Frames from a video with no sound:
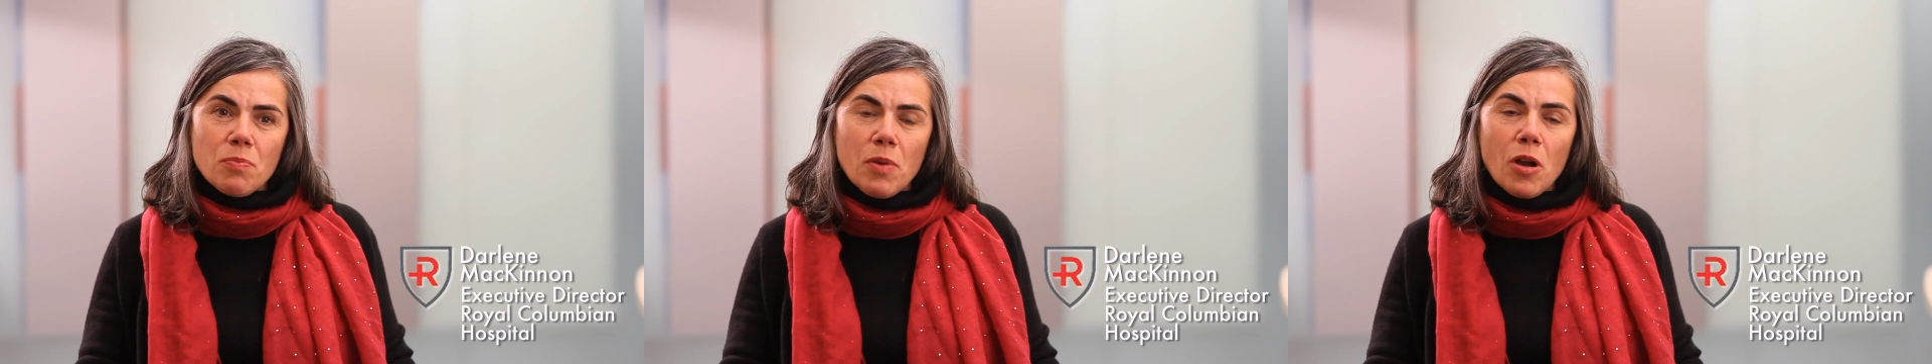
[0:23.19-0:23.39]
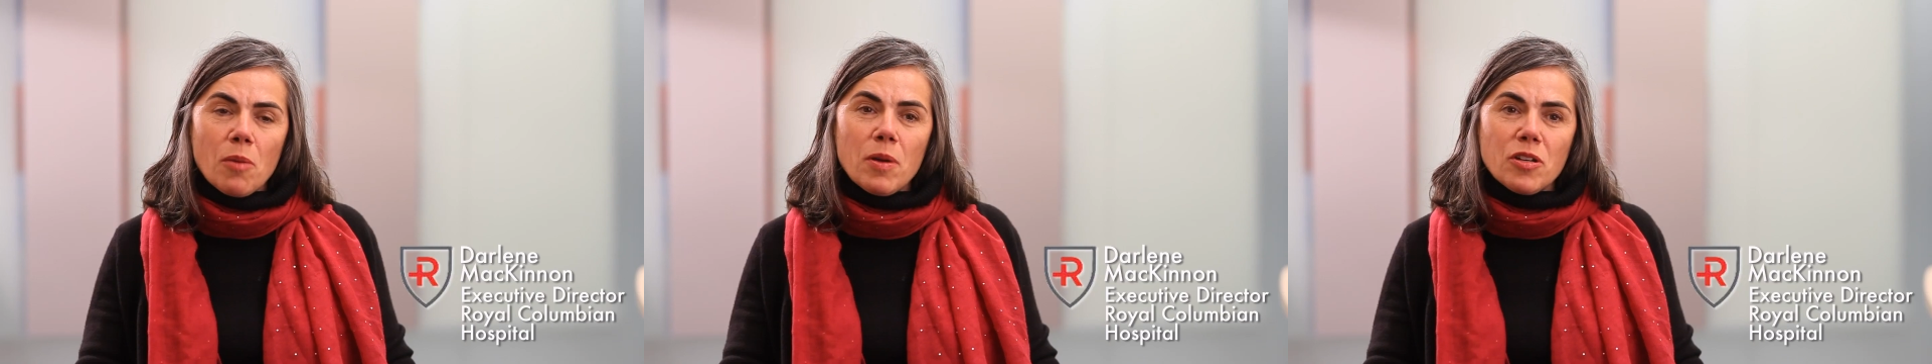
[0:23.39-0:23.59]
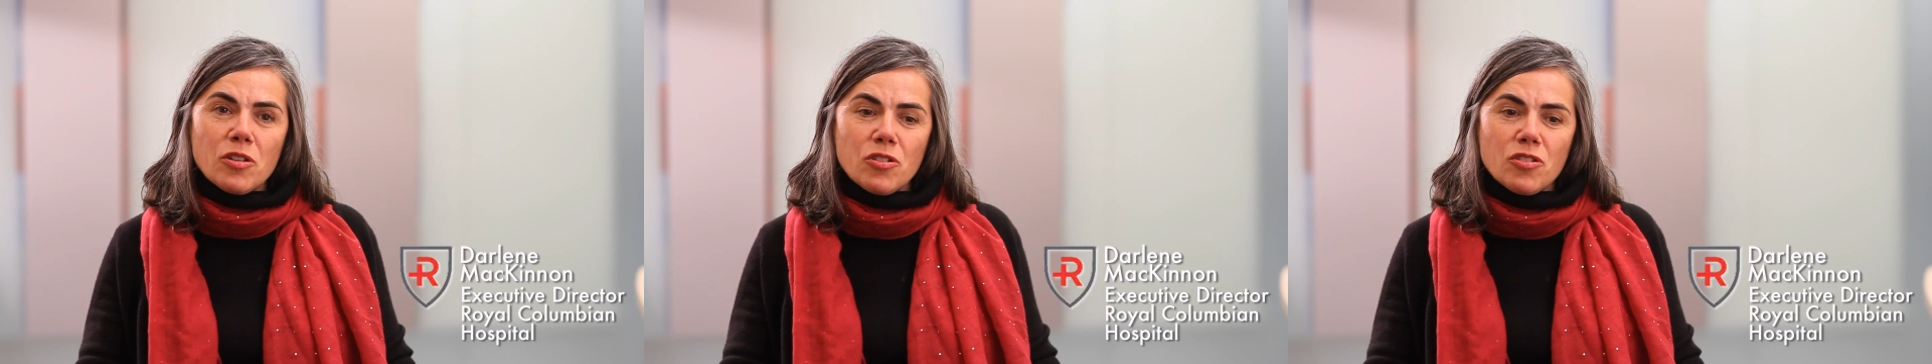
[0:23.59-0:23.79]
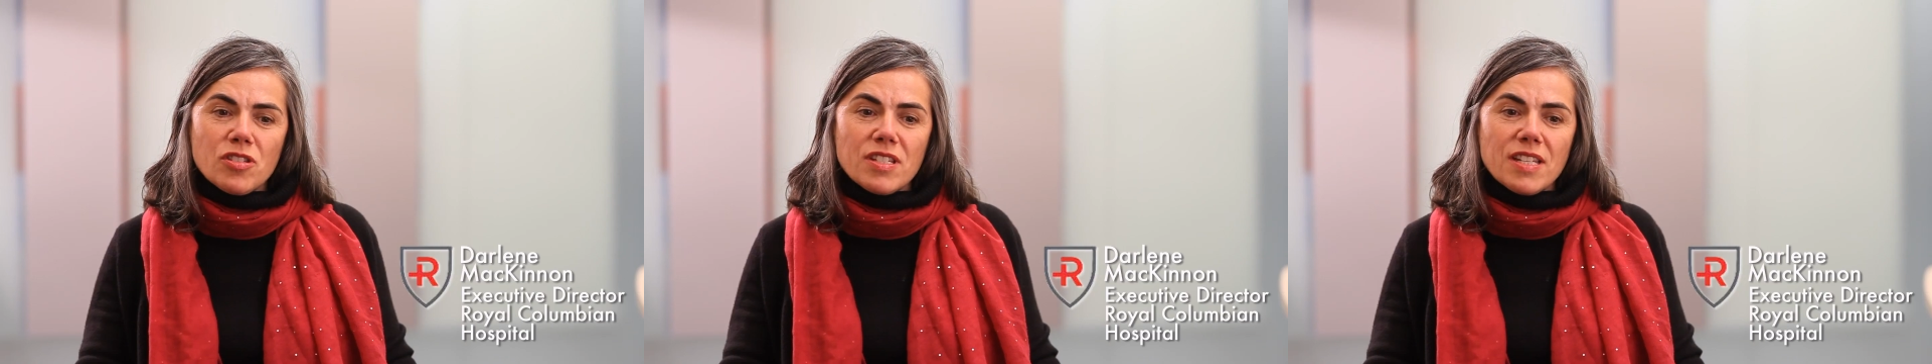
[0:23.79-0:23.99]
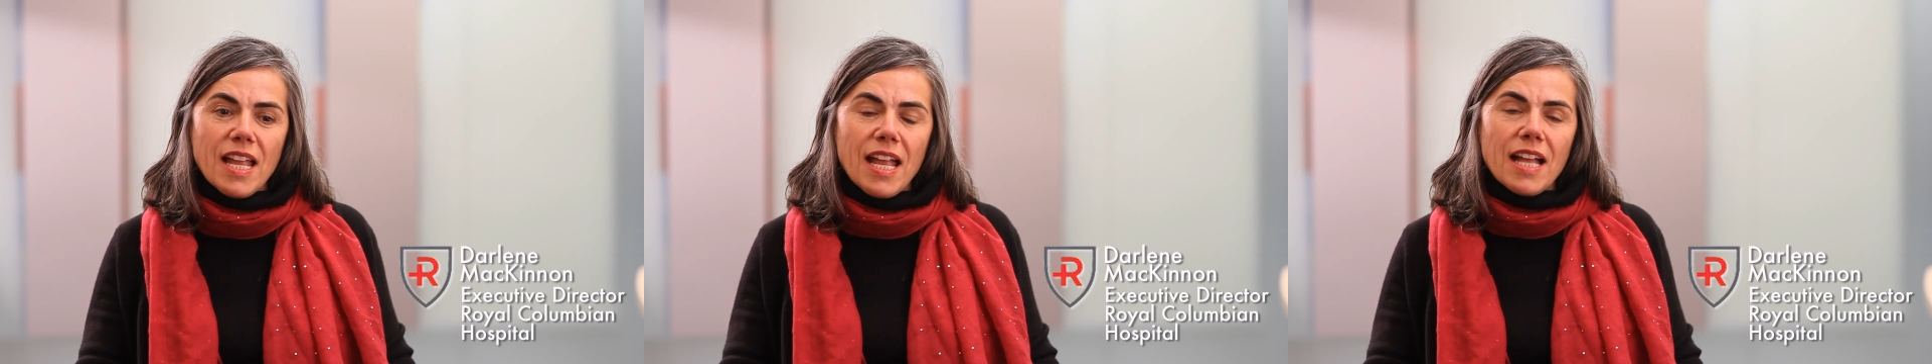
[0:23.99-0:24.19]
Barb
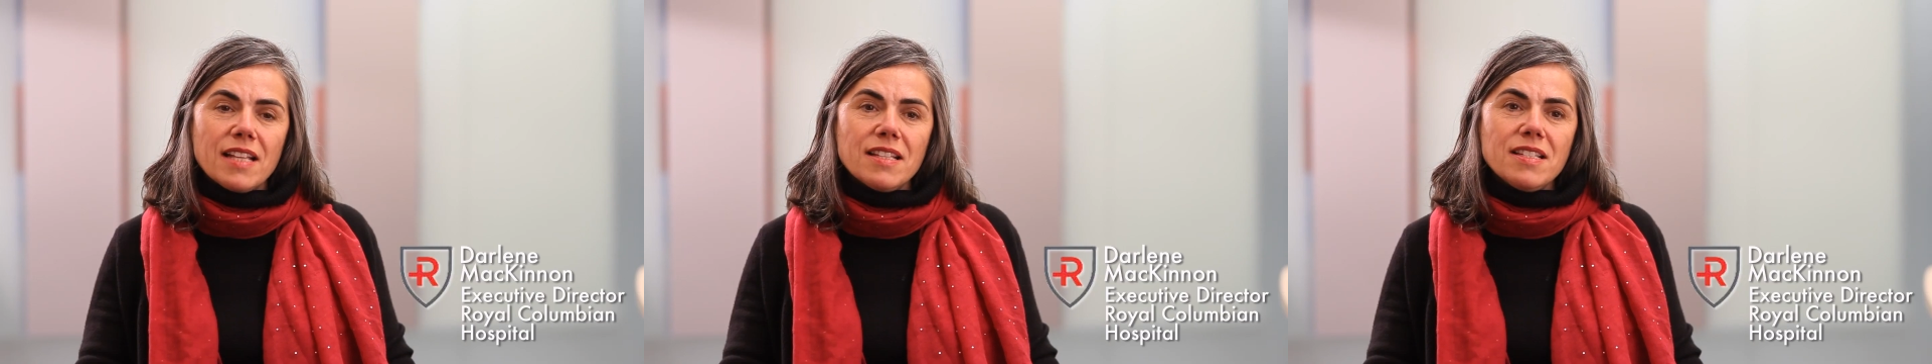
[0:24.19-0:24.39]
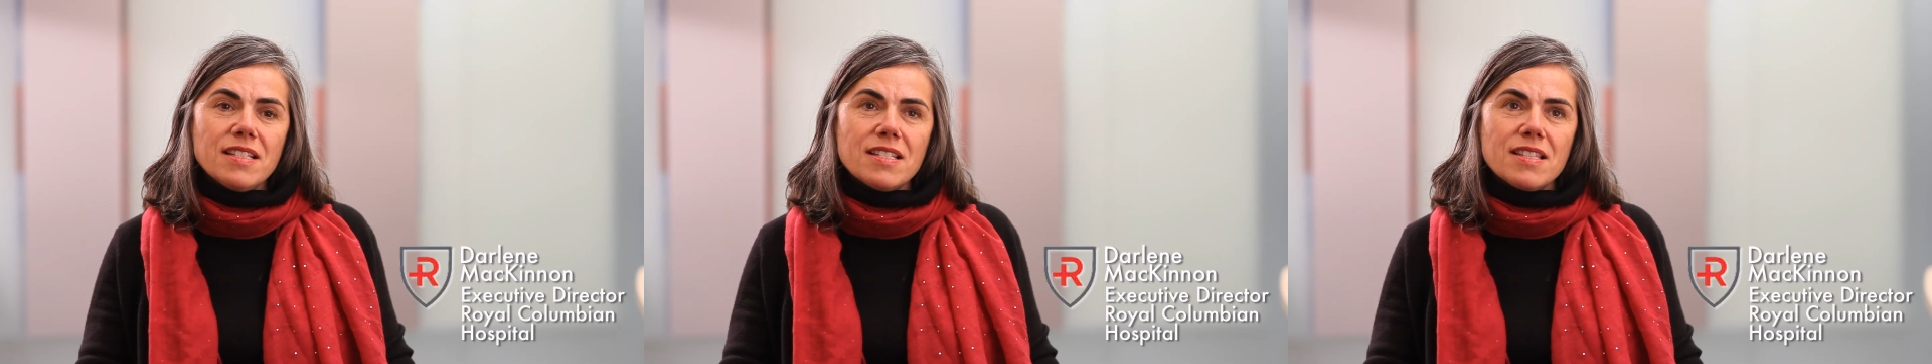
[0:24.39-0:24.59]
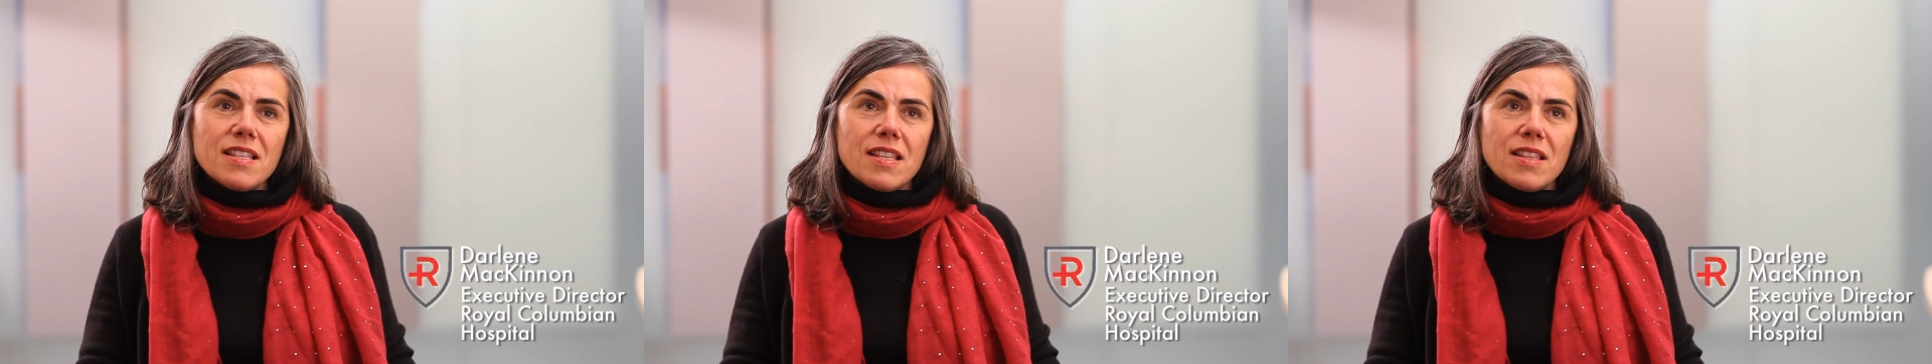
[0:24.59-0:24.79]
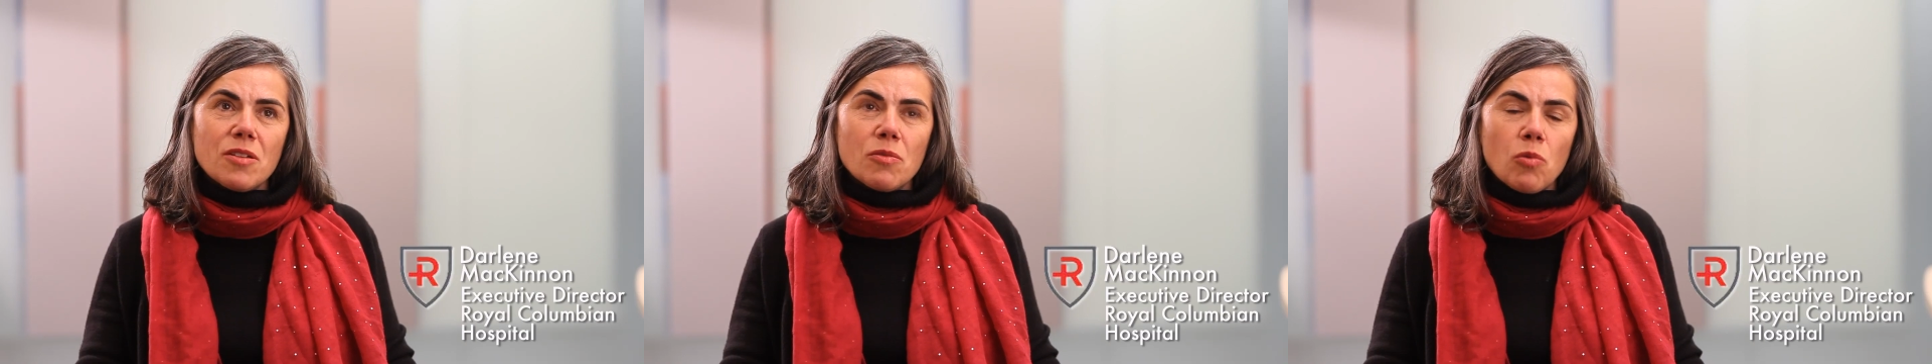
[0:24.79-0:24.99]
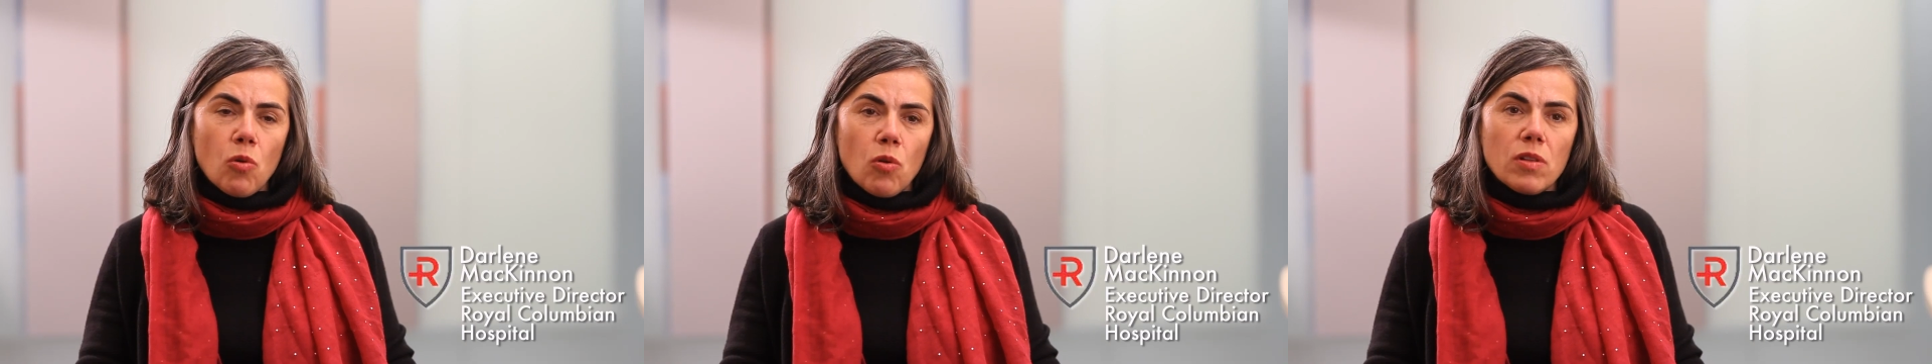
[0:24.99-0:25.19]
understands the
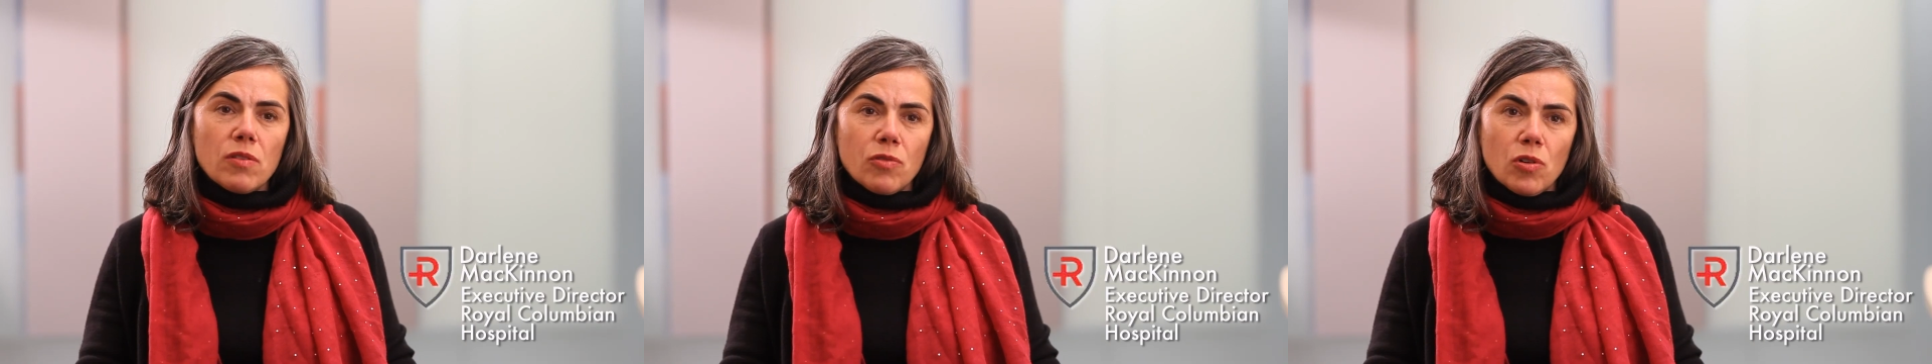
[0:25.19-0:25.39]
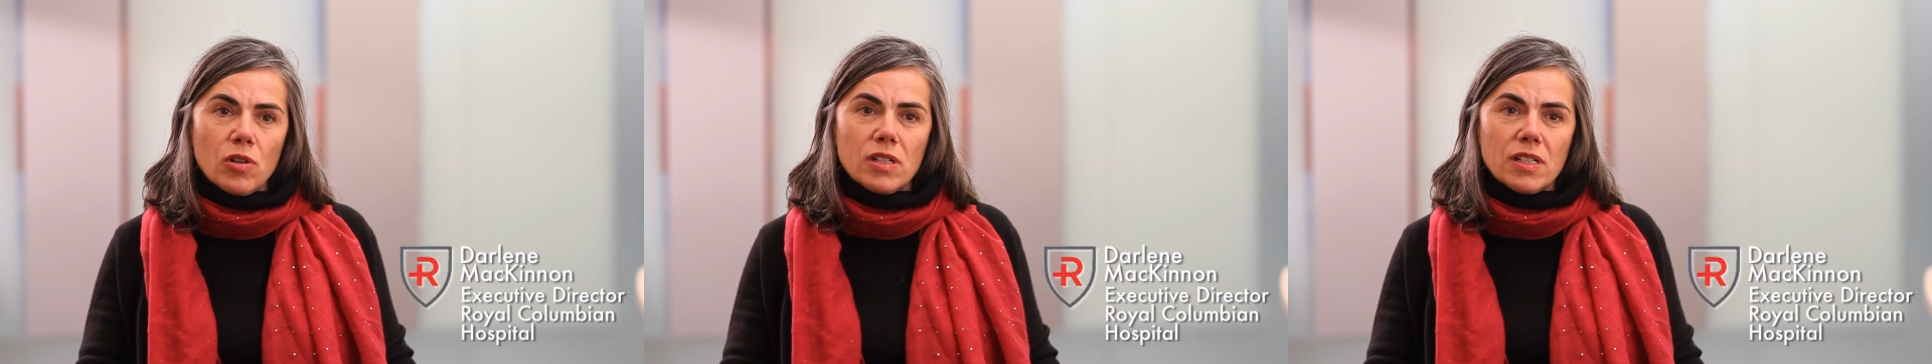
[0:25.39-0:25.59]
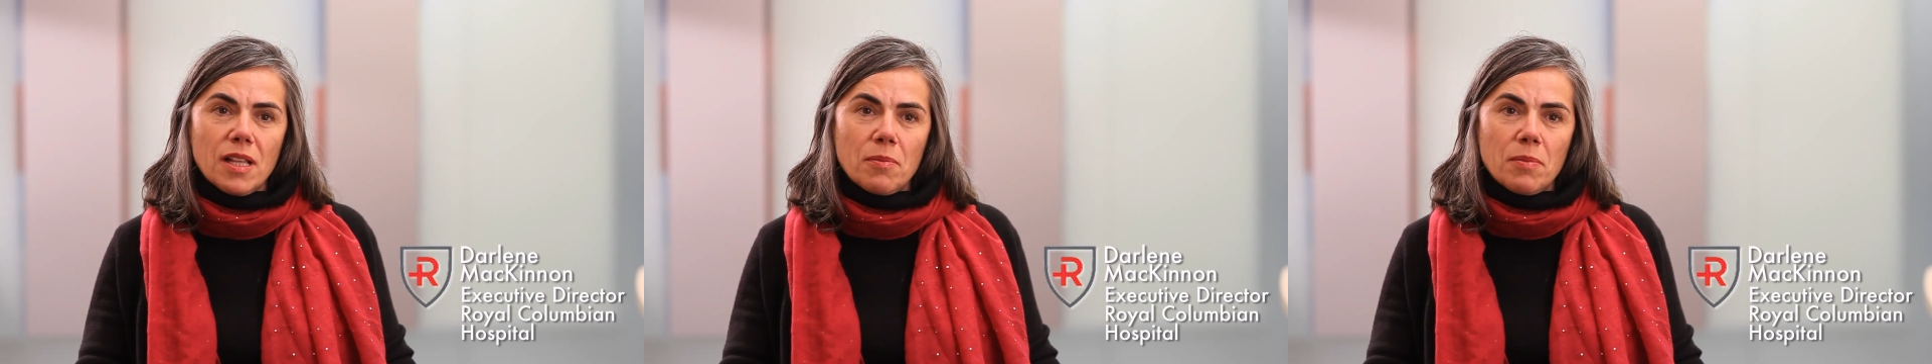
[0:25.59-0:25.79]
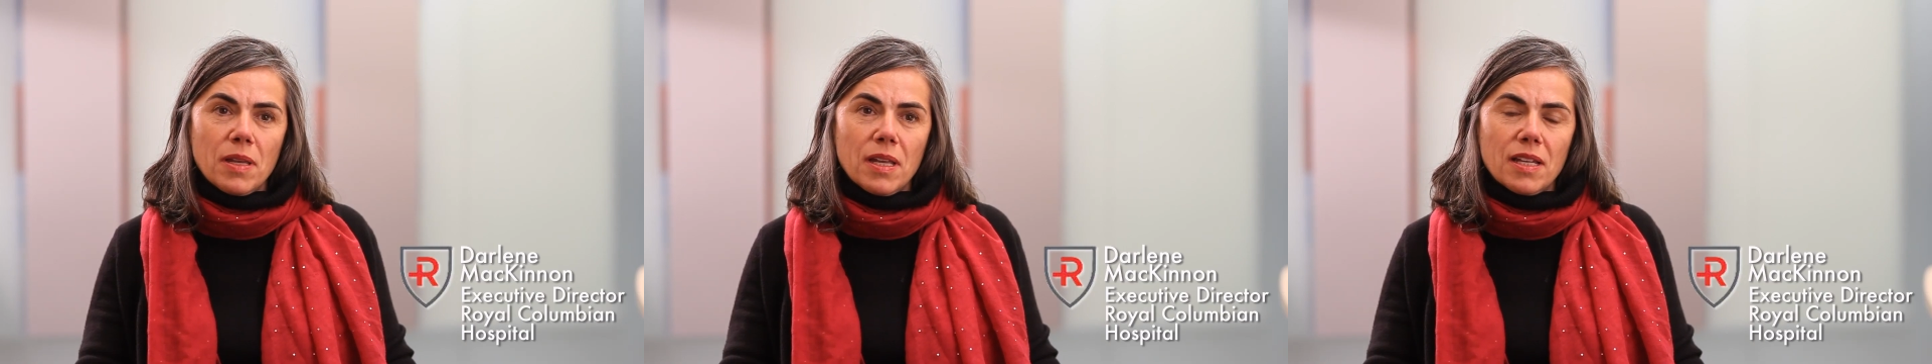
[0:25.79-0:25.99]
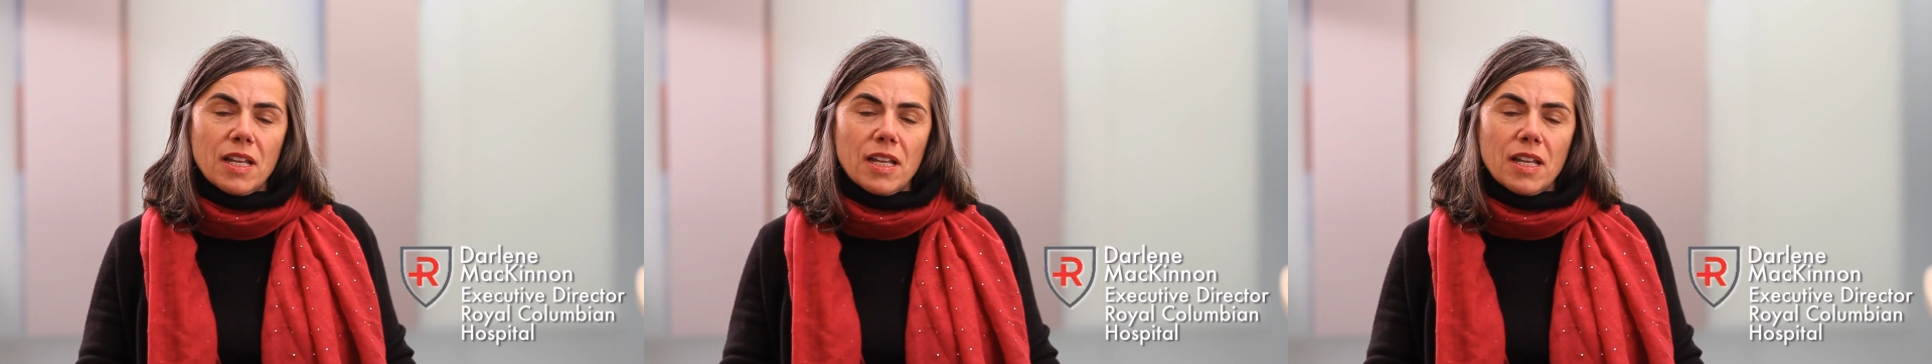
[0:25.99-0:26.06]
role of Royal Columbian,